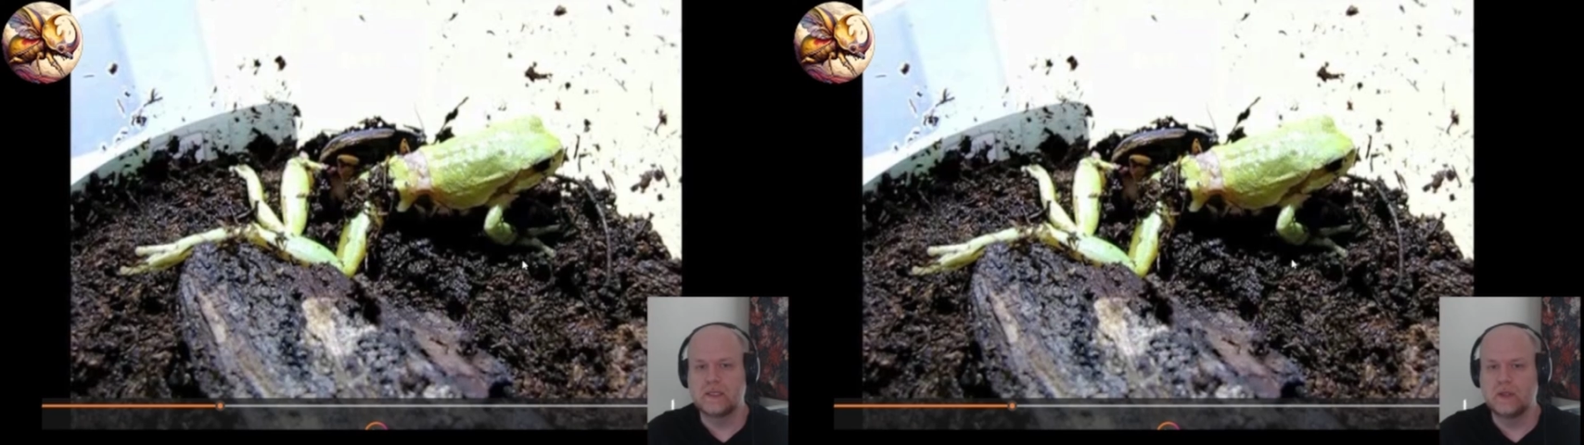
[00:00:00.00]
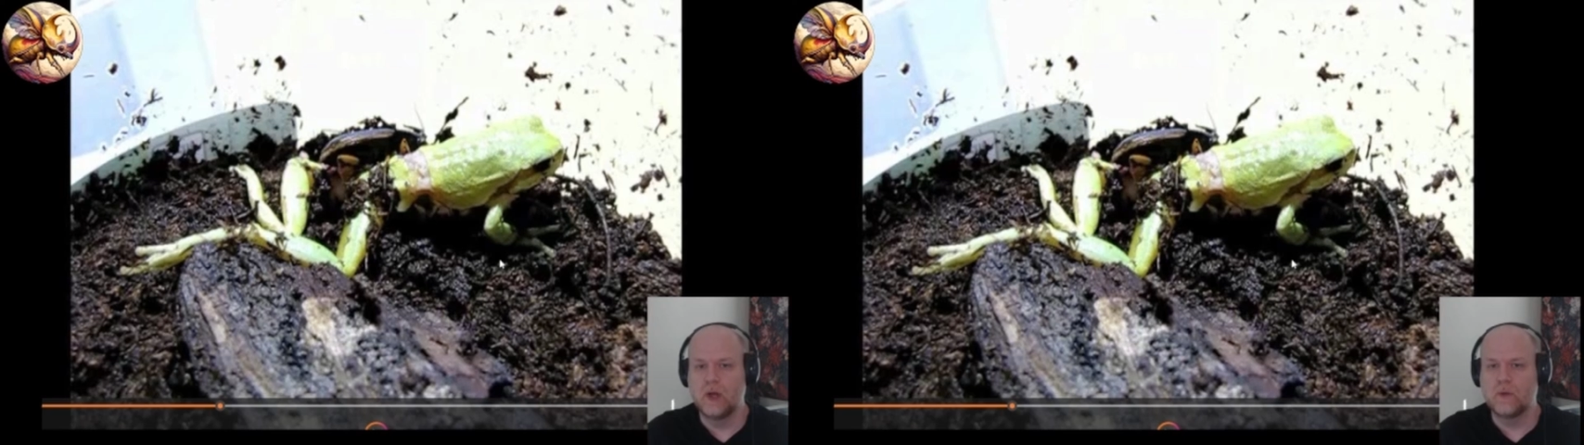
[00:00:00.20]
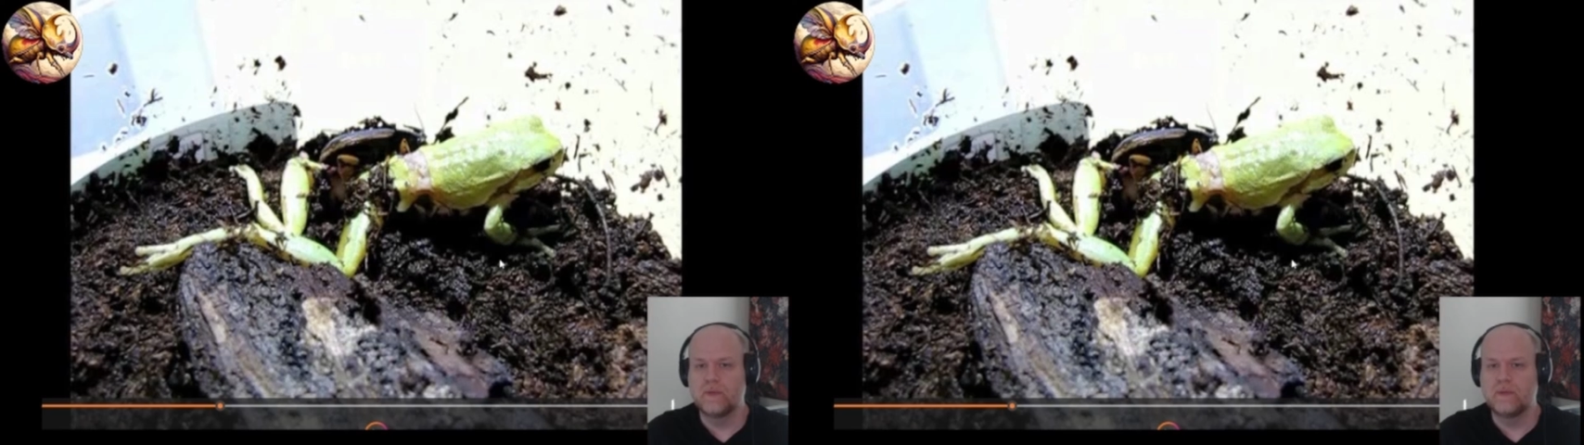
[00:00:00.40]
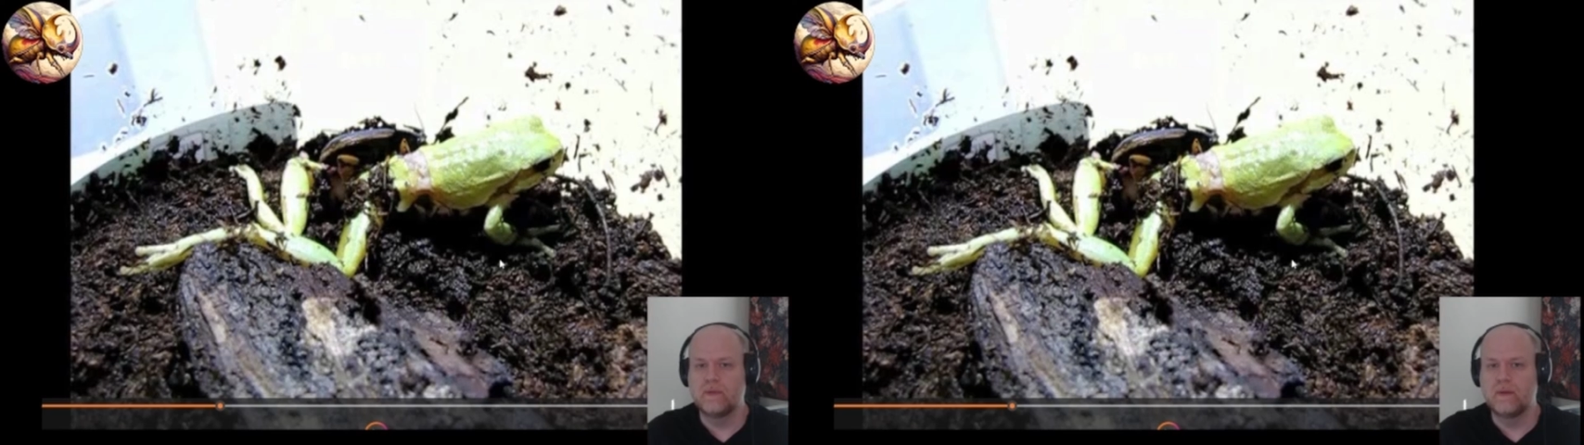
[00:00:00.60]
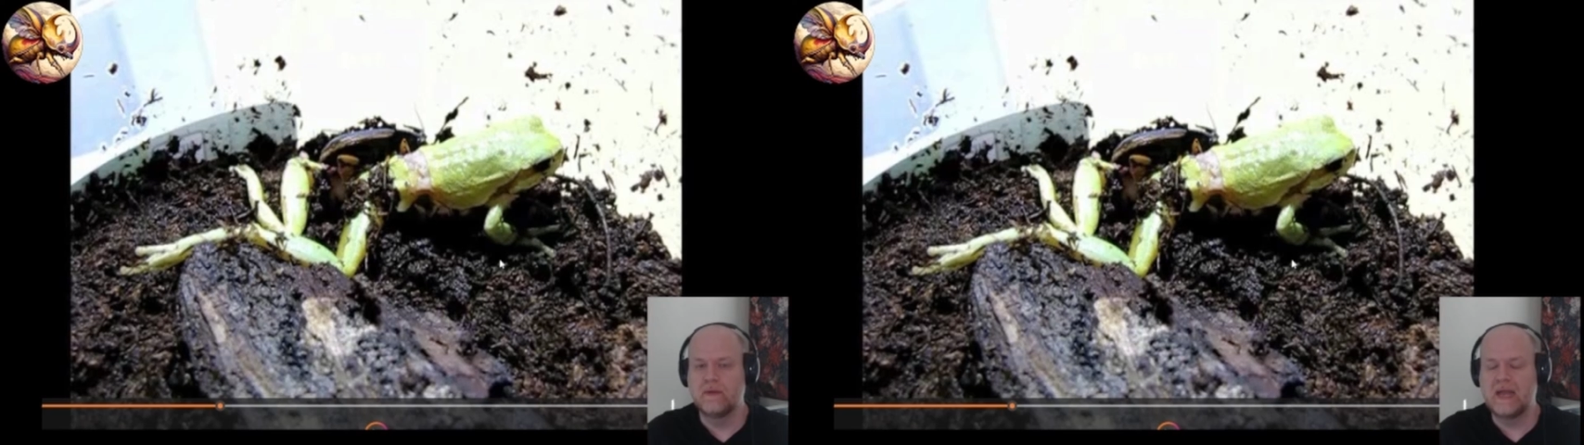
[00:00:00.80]

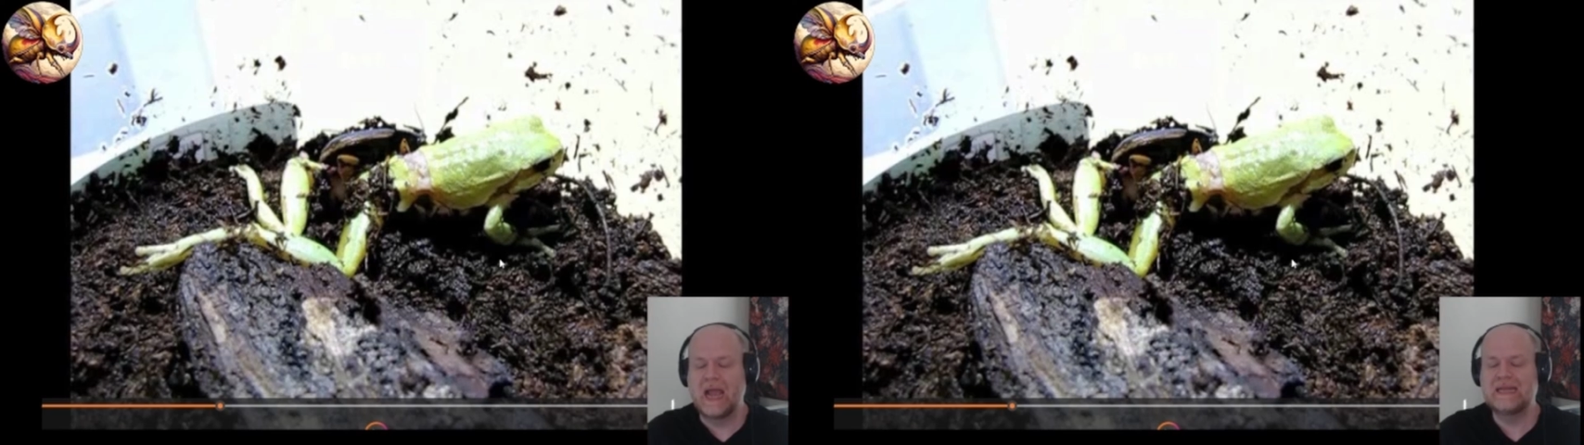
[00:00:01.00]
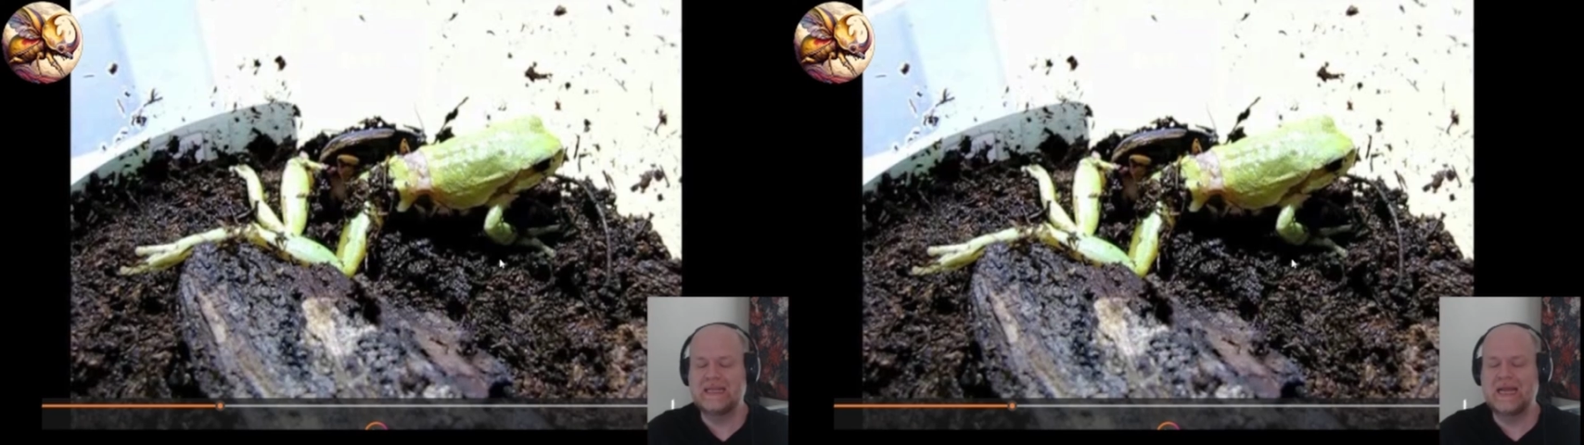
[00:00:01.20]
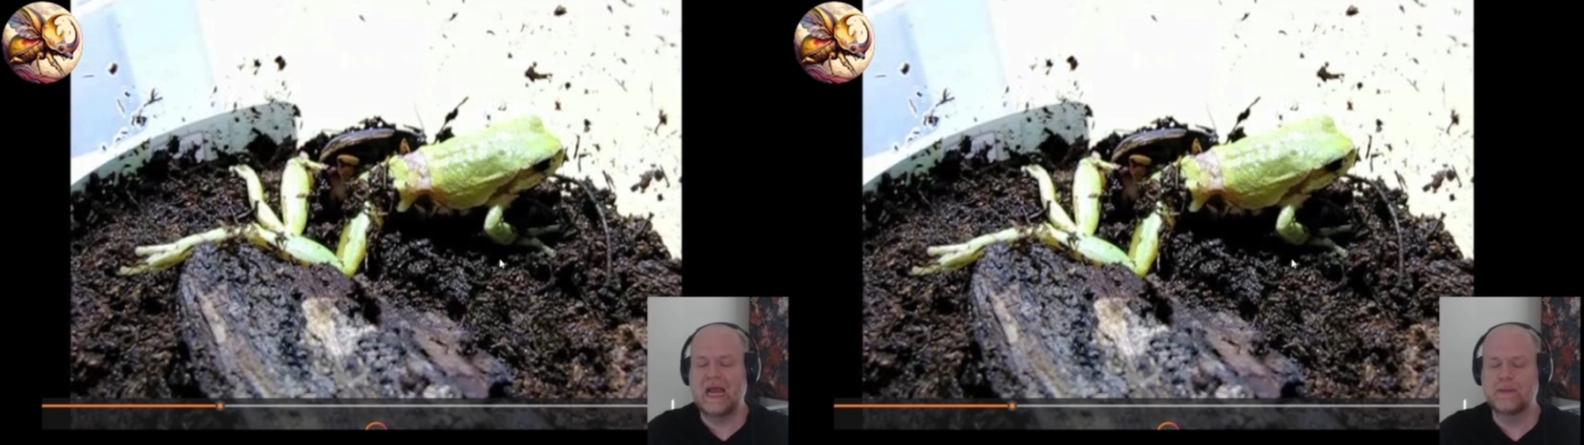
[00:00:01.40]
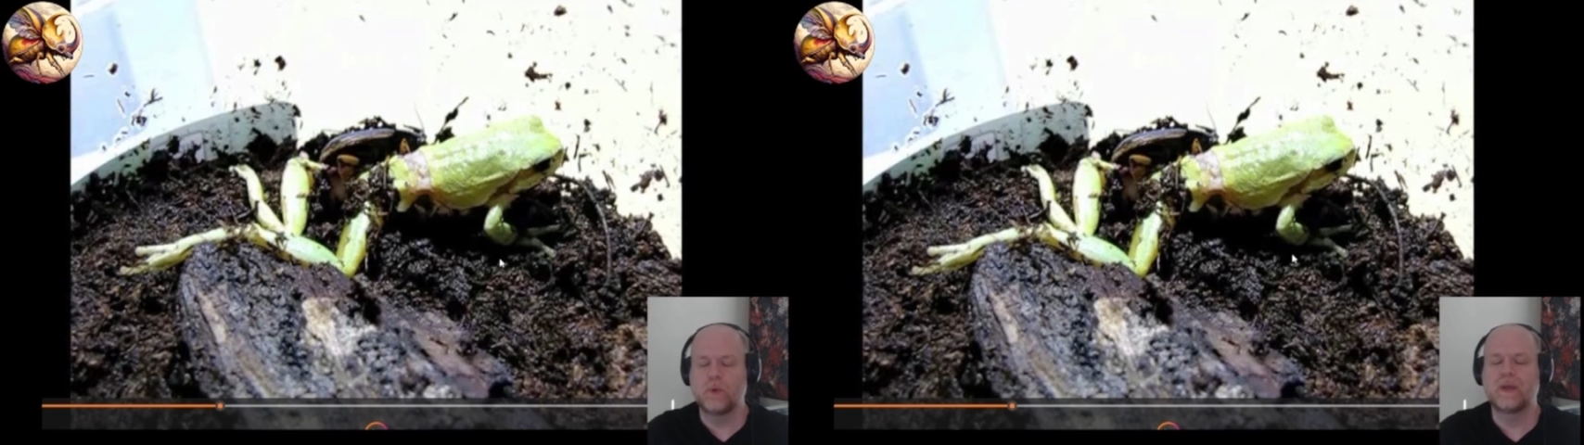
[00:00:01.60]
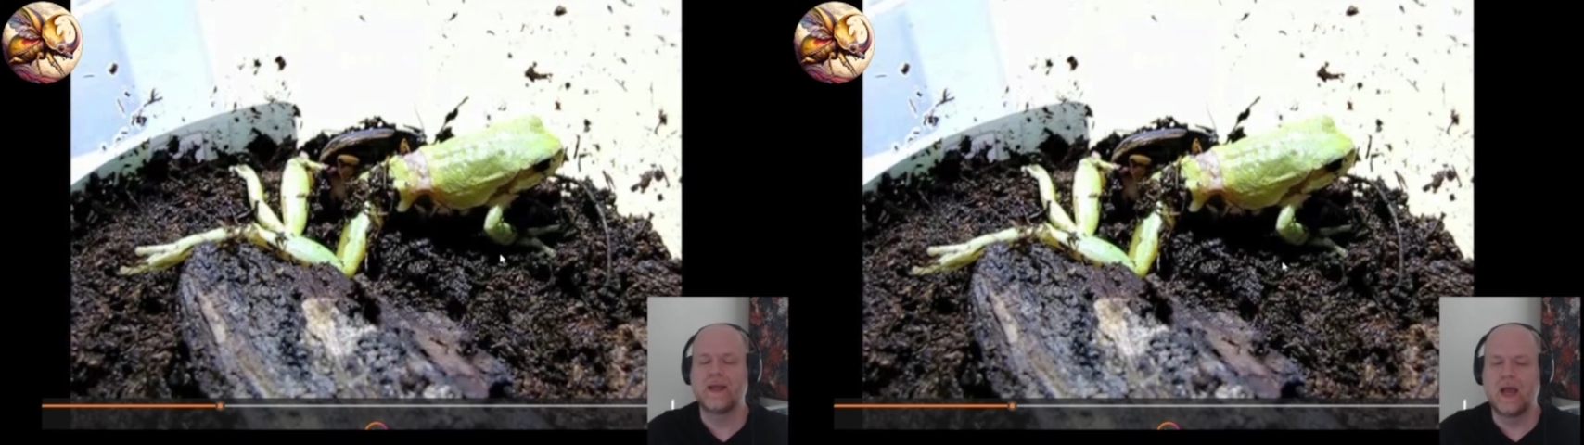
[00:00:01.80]

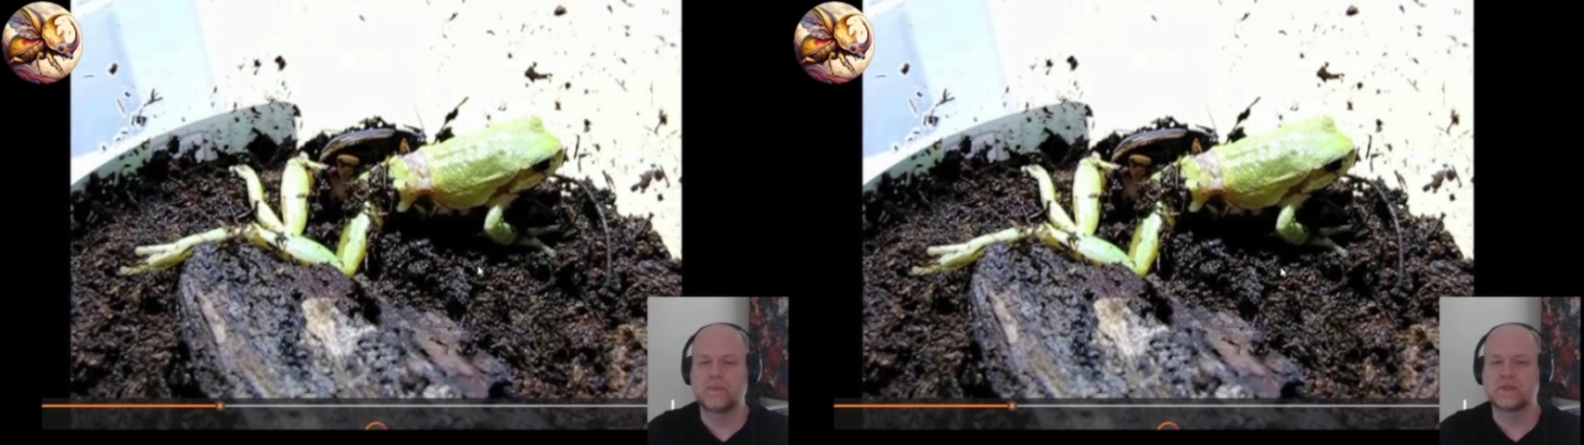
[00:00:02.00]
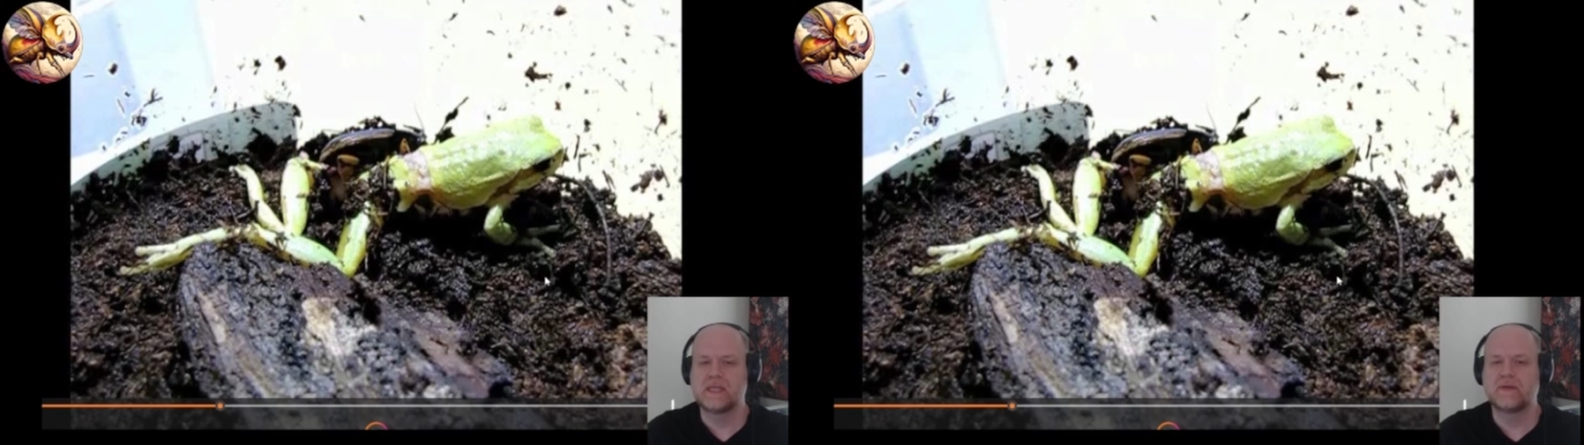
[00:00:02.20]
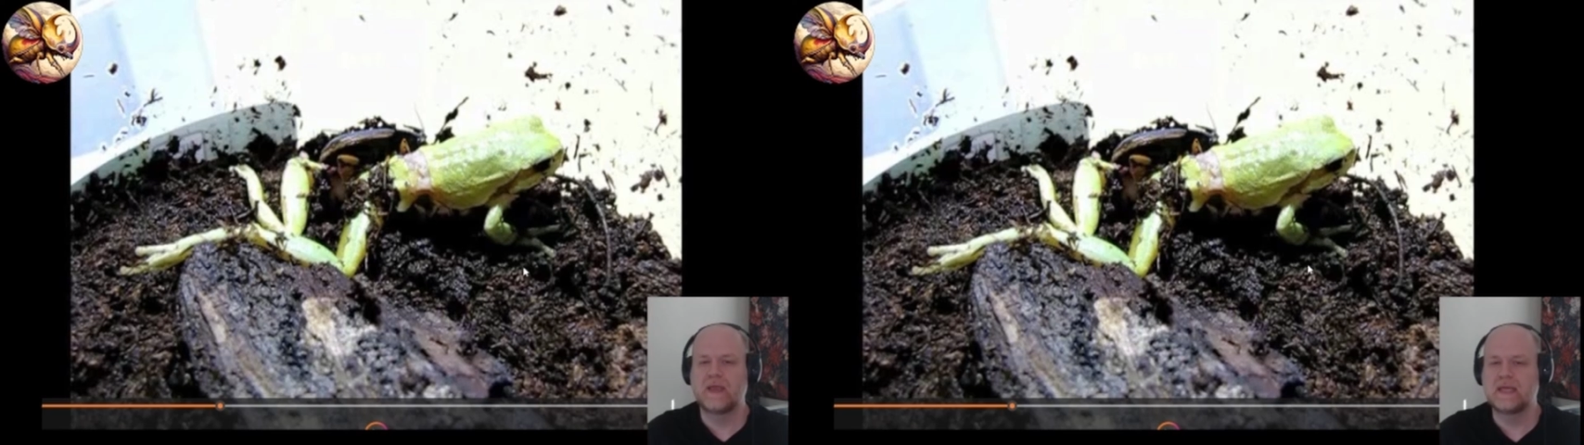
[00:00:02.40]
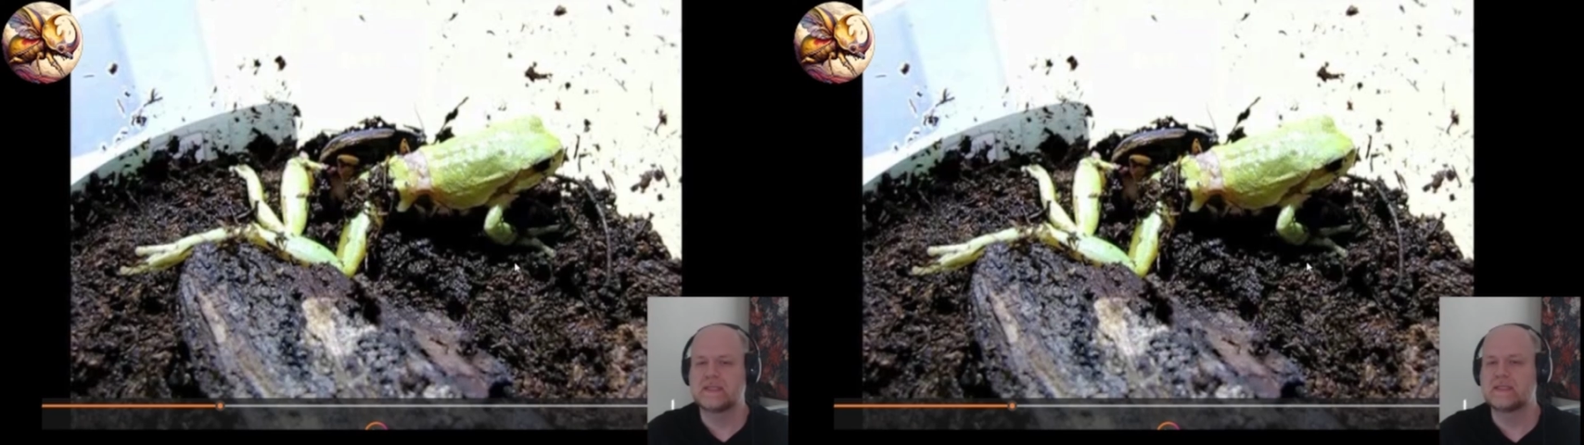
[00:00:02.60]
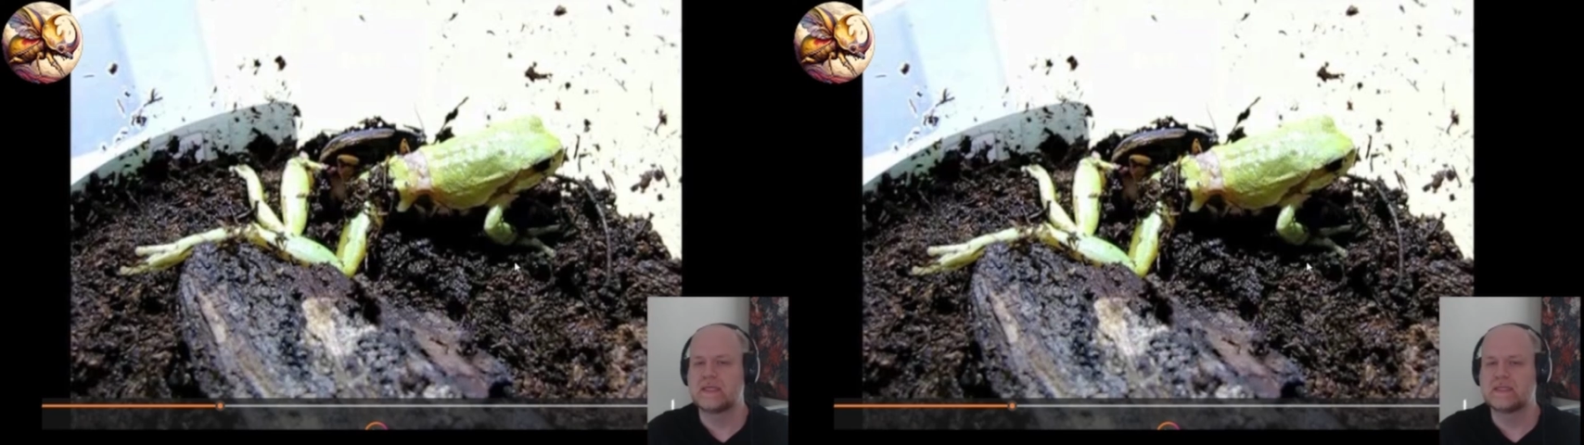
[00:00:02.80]
99.9% of cases,